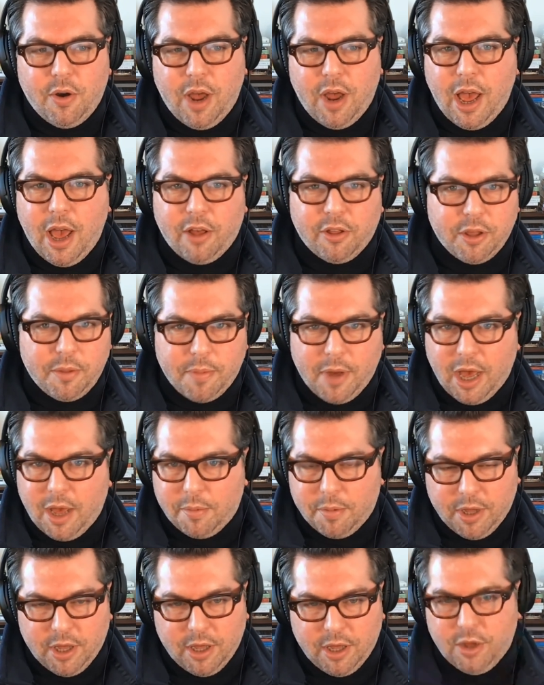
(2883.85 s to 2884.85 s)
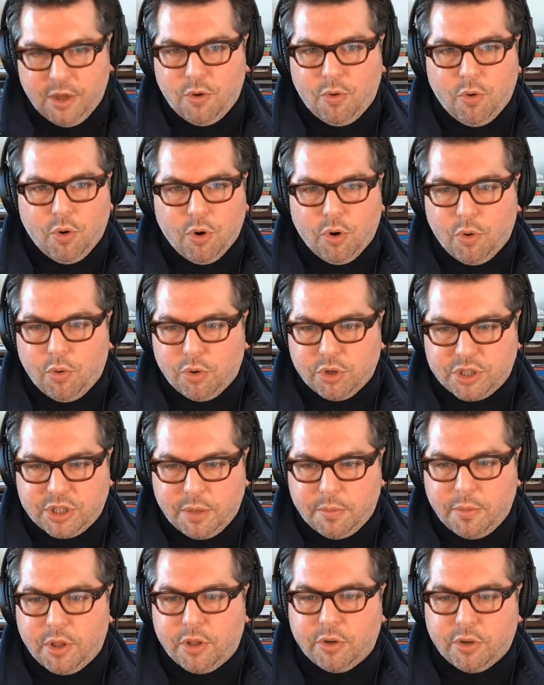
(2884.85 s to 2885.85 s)
Alibaba or
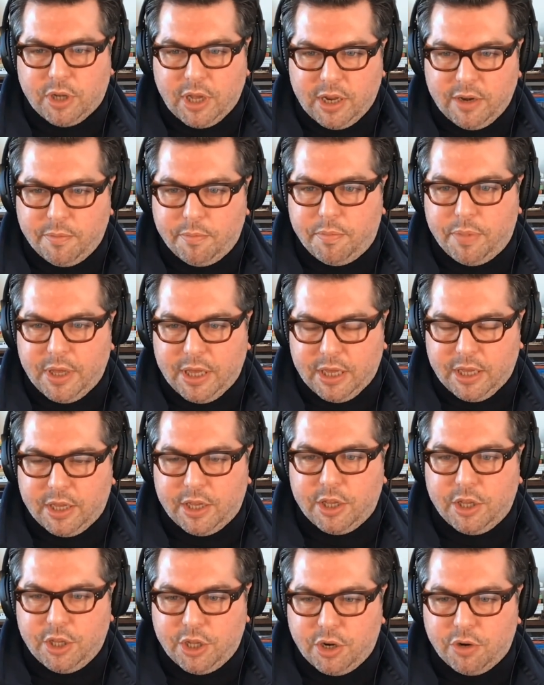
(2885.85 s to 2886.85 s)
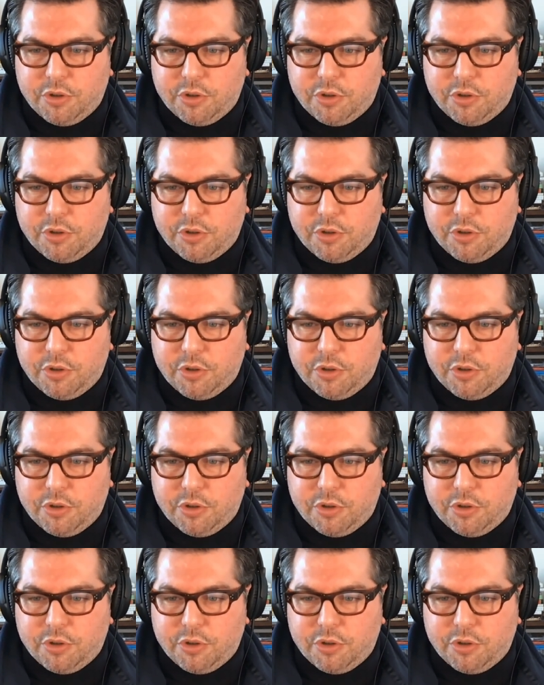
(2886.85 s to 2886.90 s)
some other kind of big,